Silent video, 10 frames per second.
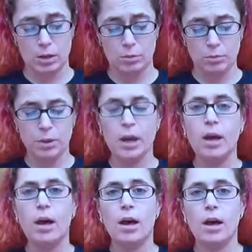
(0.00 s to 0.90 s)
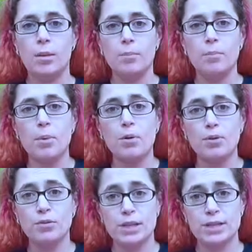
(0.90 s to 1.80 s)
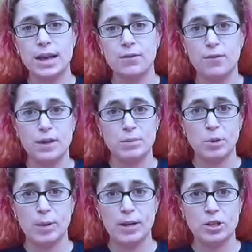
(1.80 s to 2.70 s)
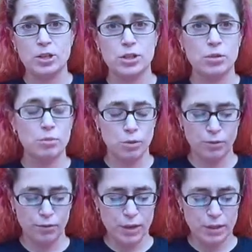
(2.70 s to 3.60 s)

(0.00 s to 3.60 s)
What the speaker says: I am a chief talent and a regular contributor to both.